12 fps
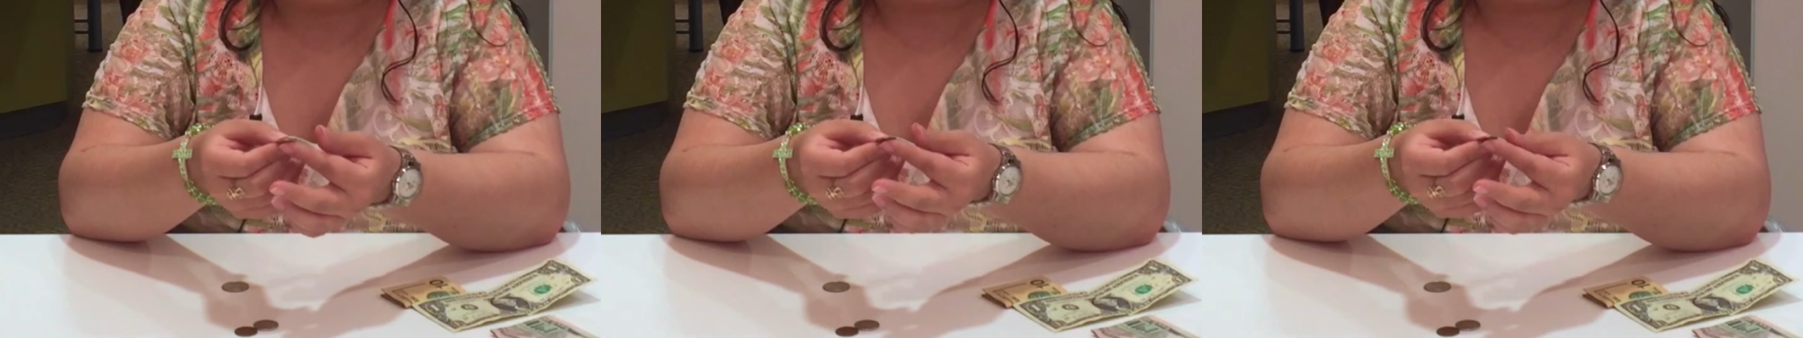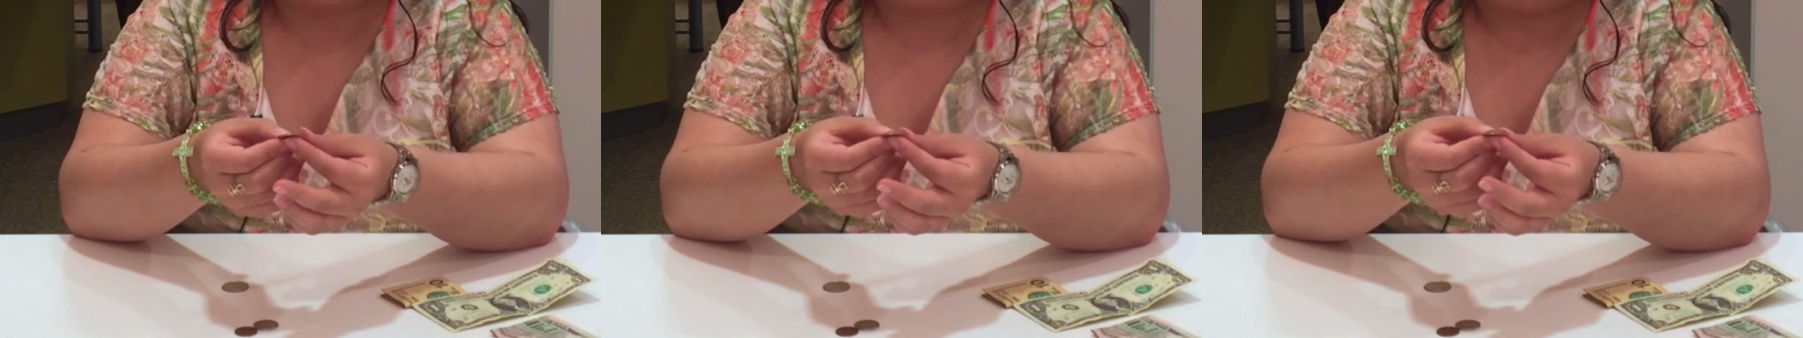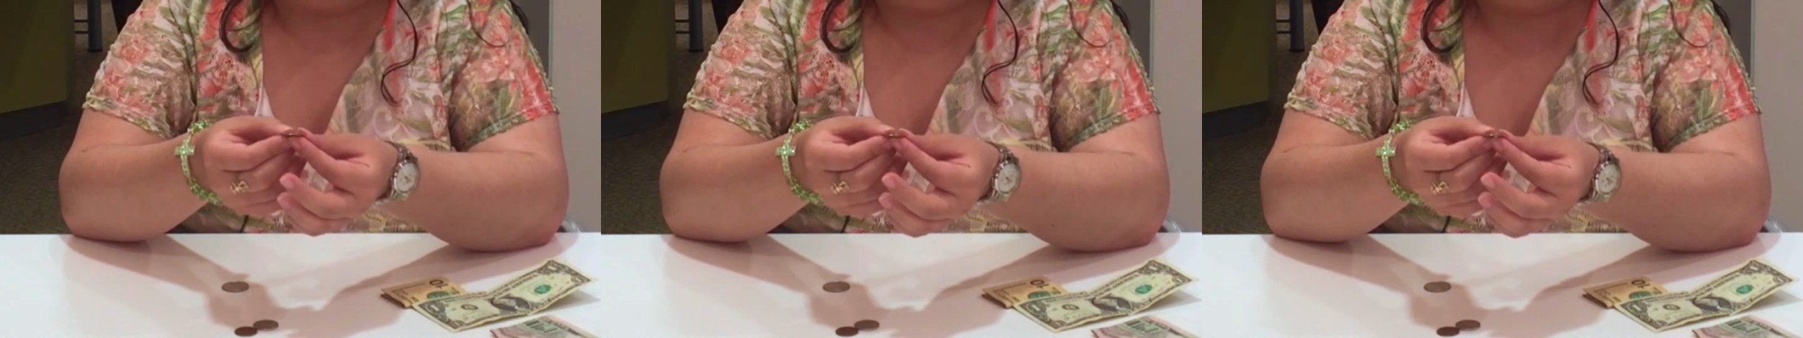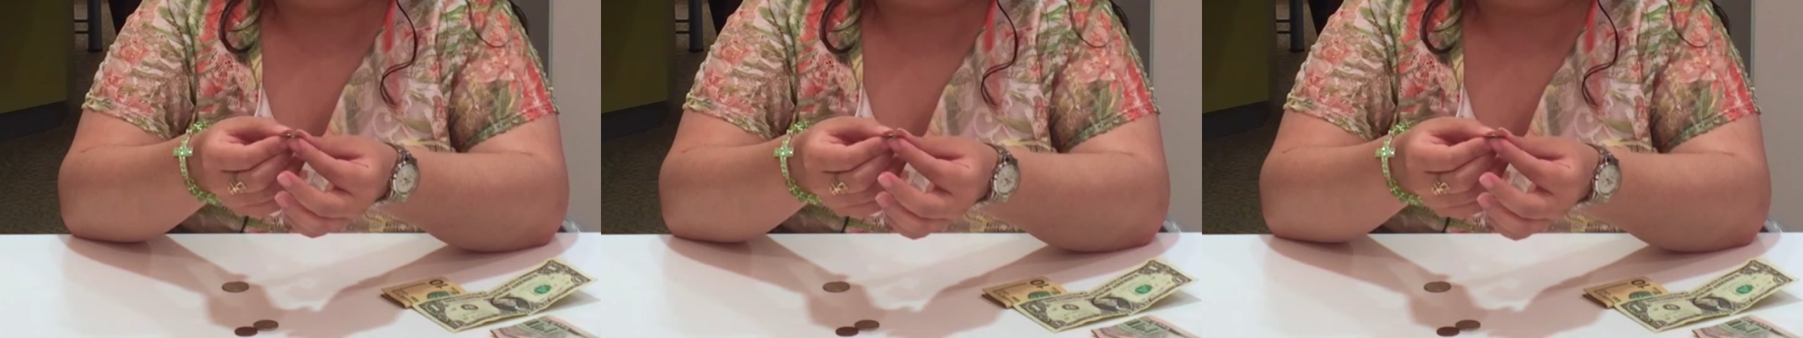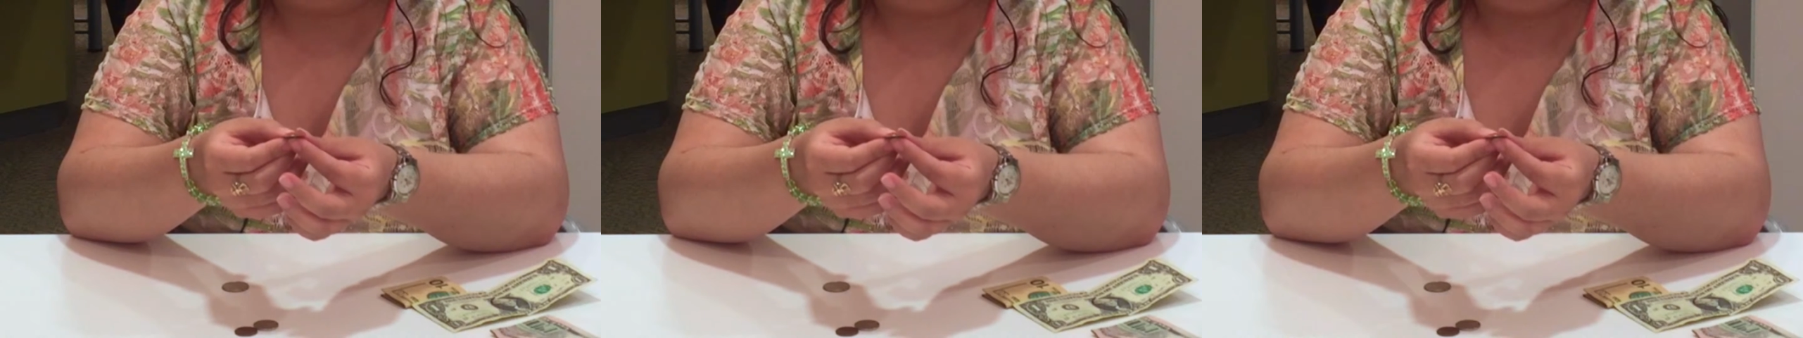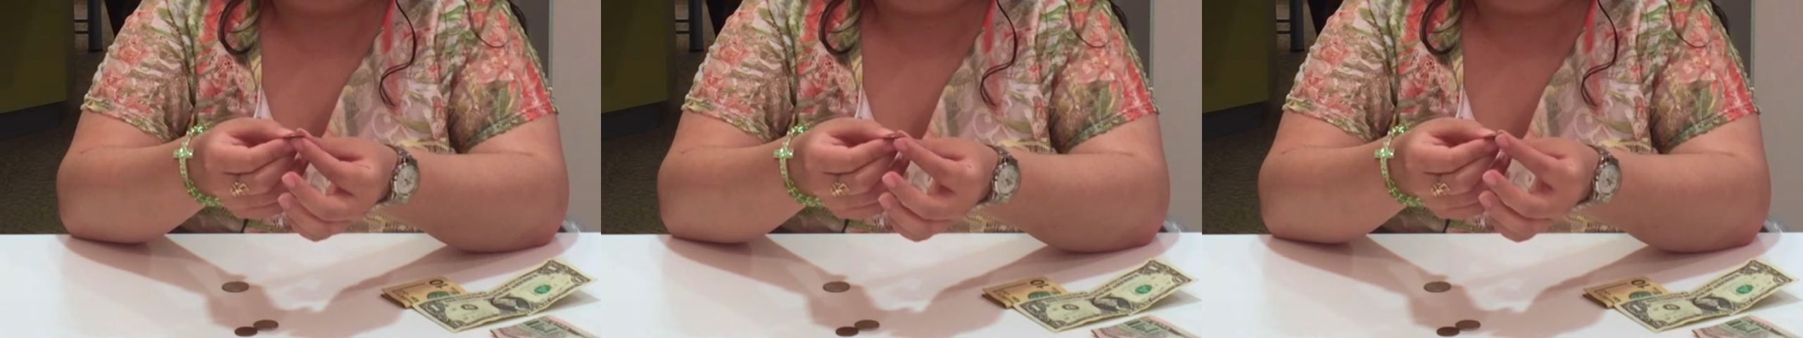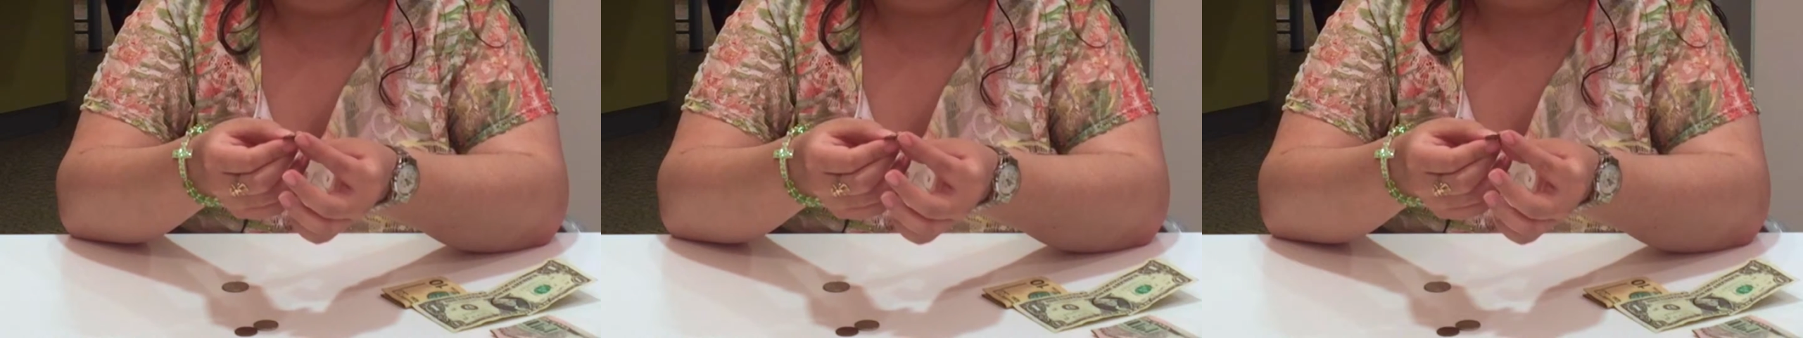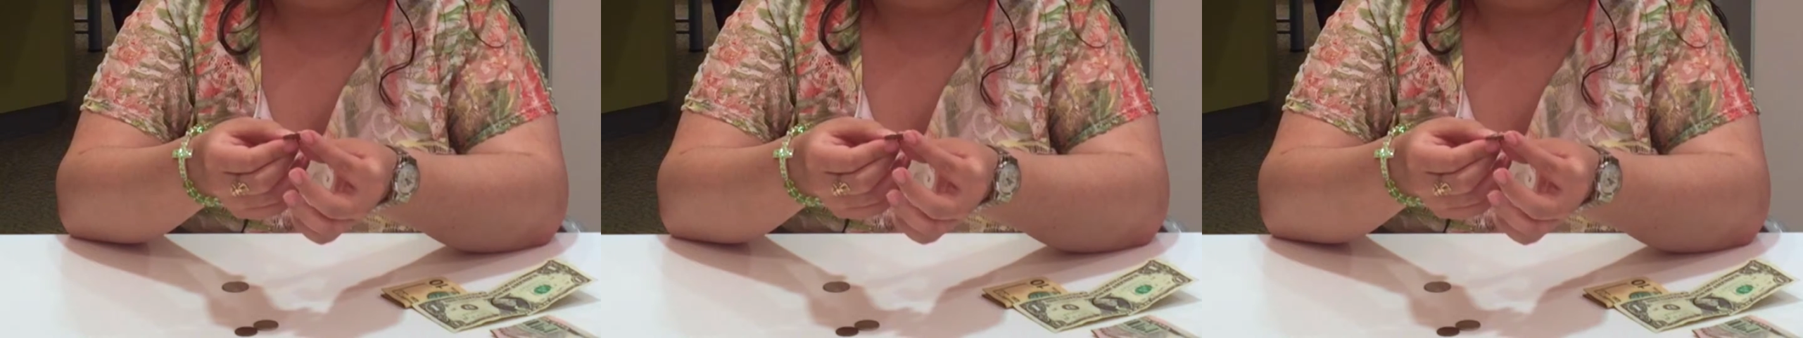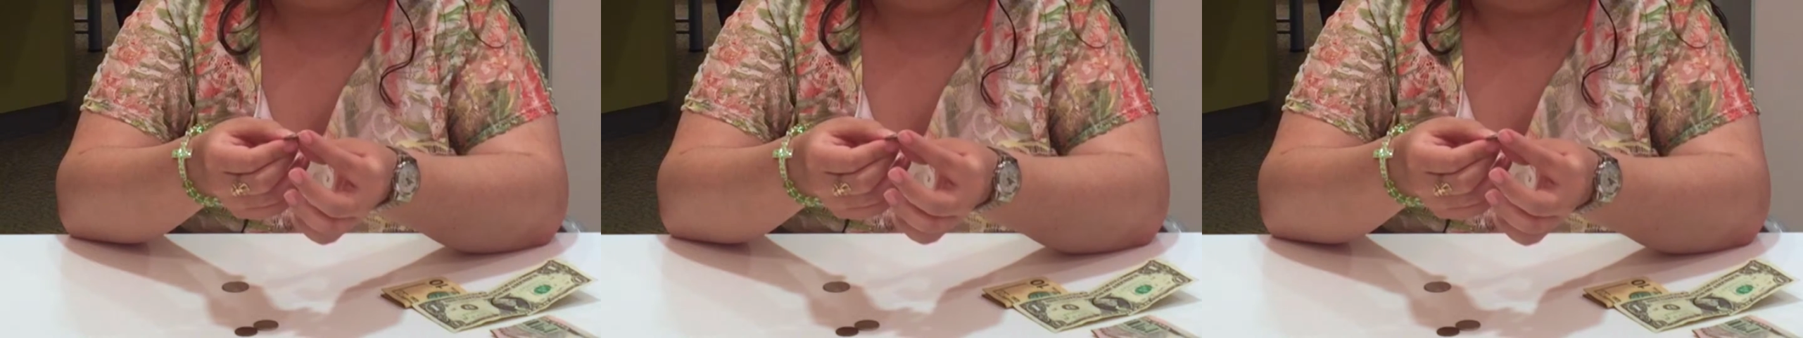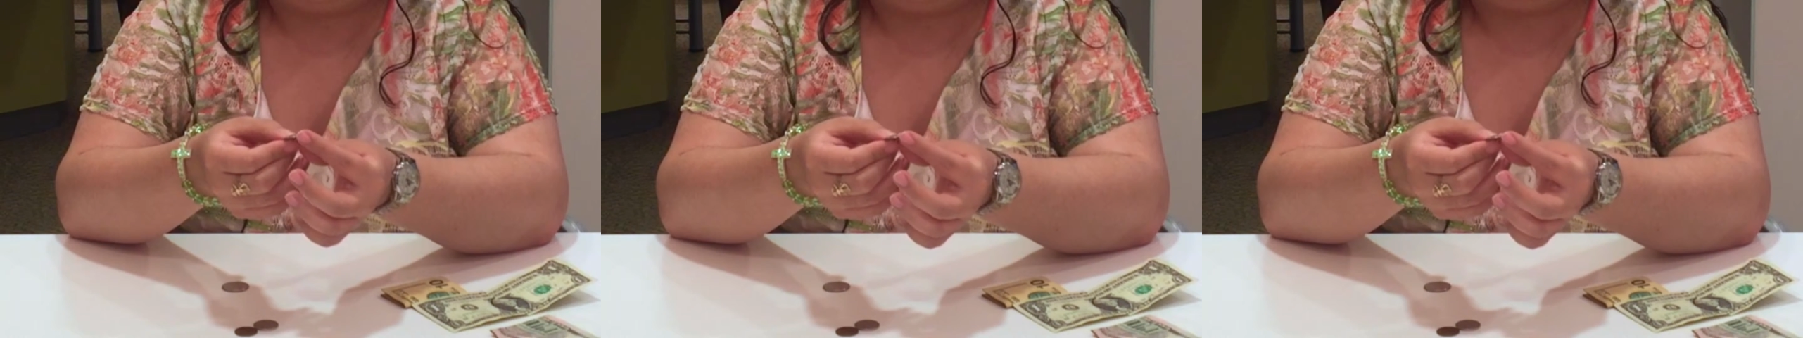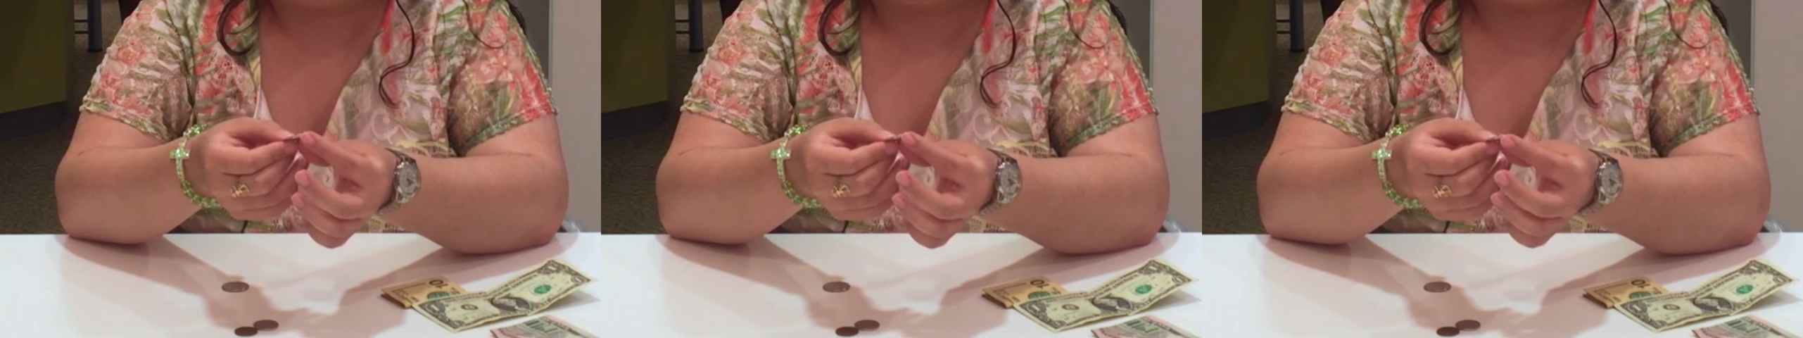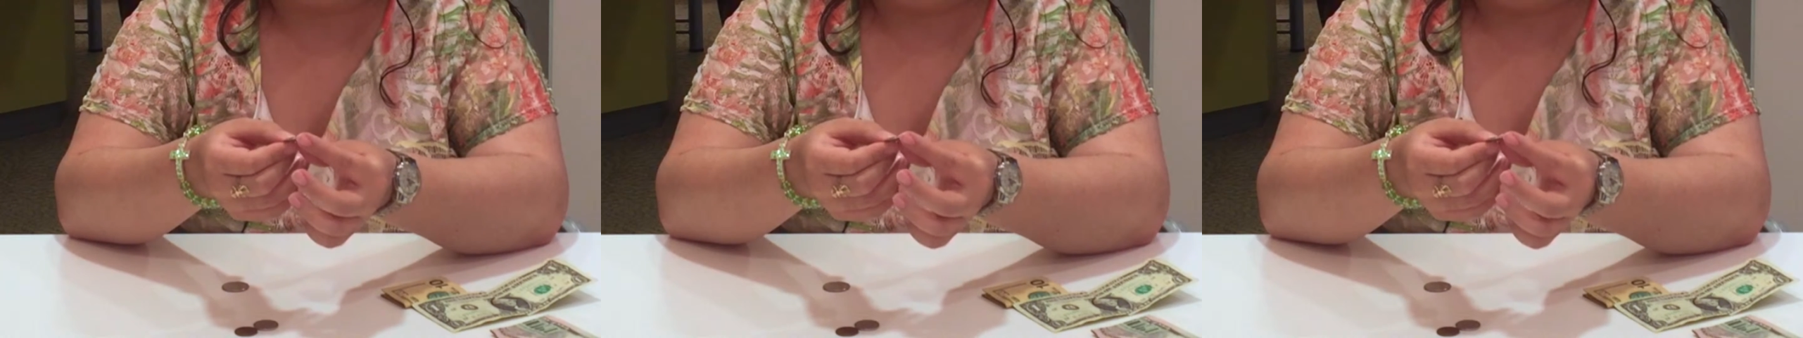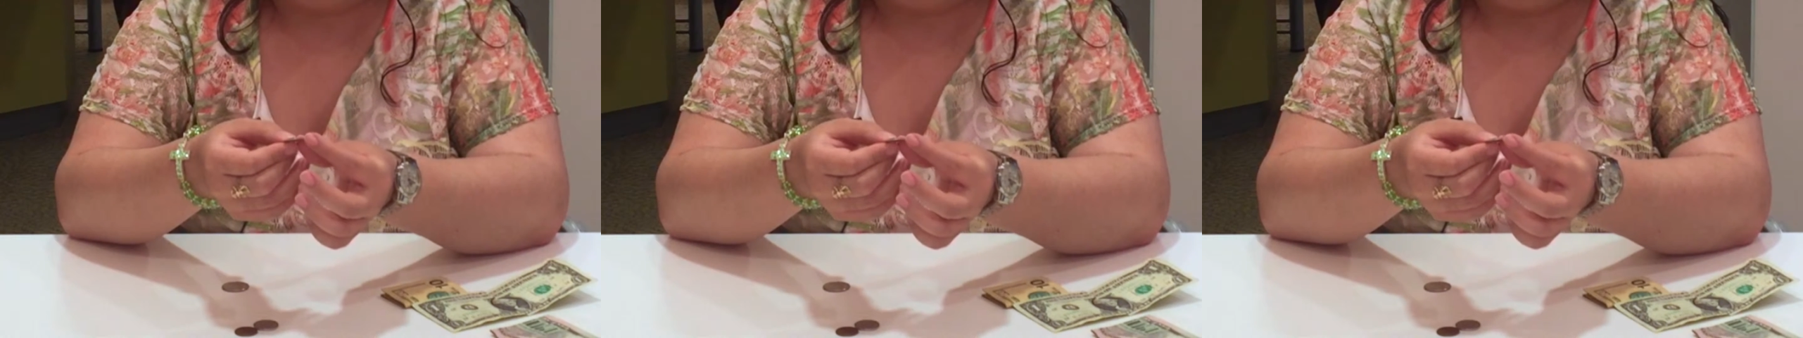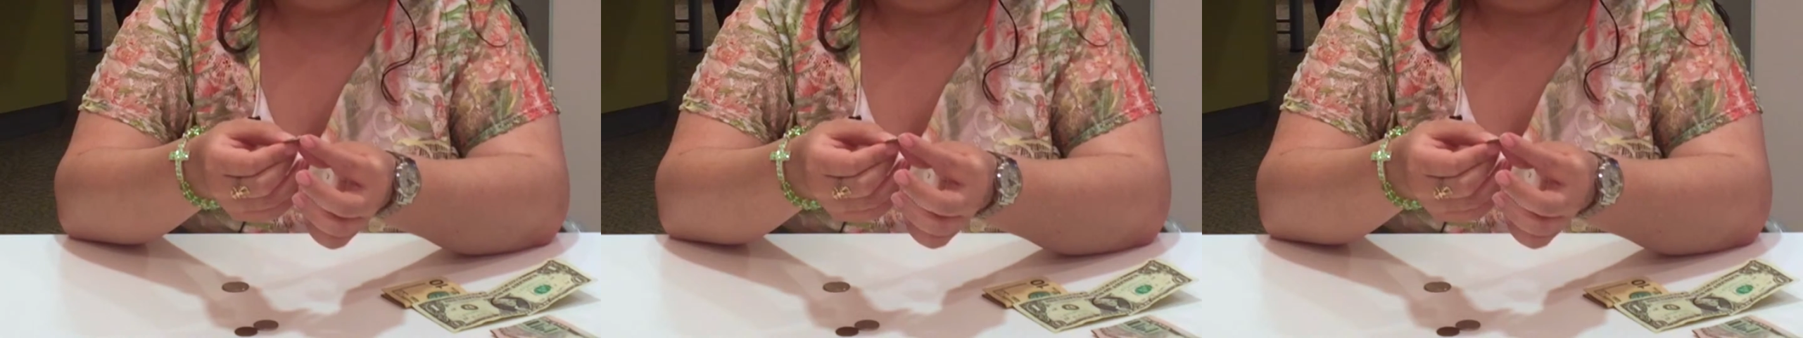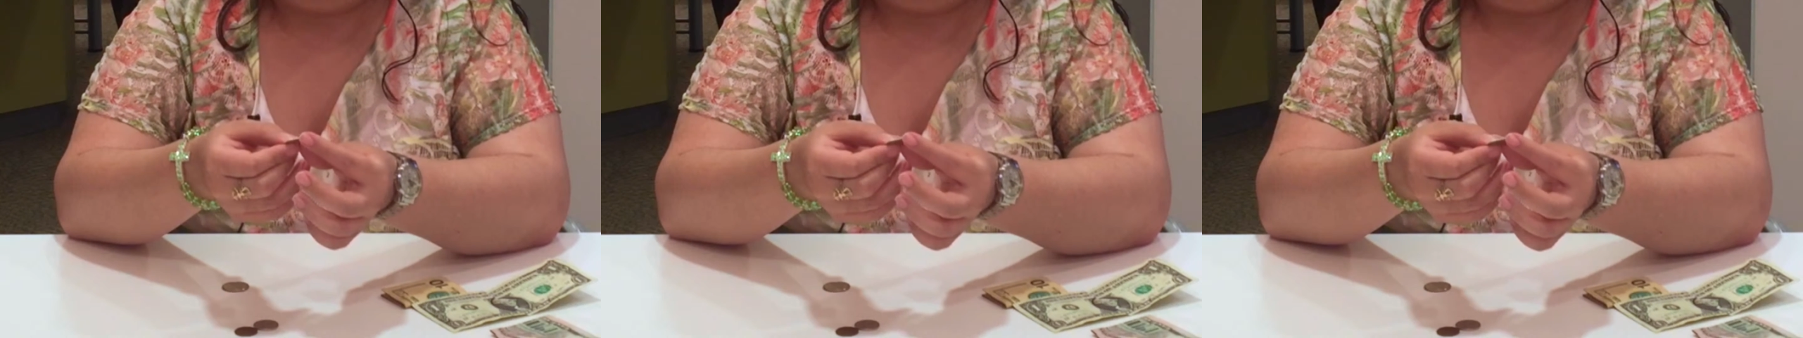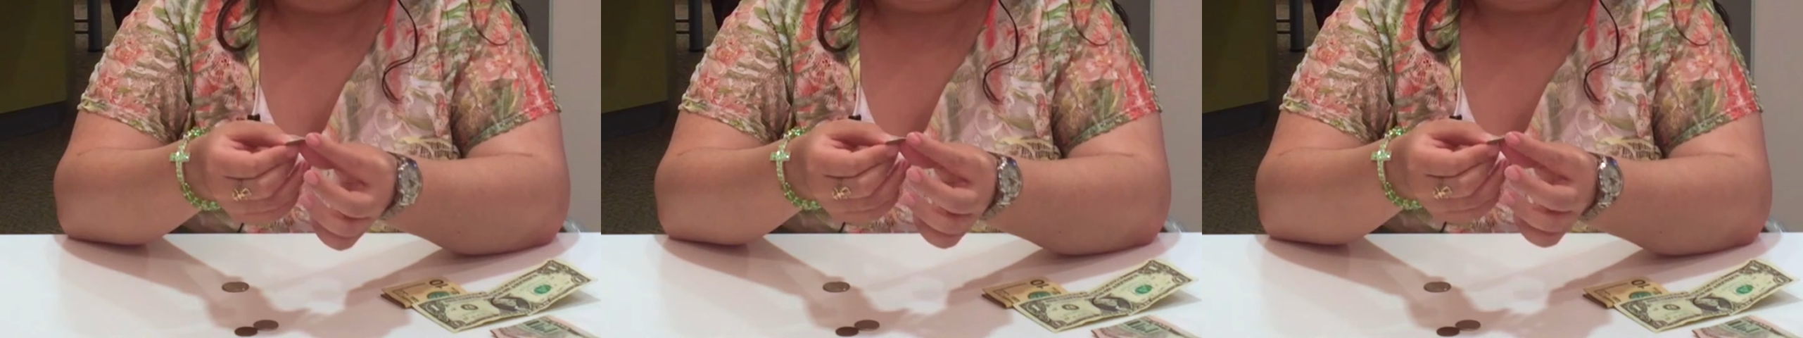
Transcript: Nobody's mouth can be seen.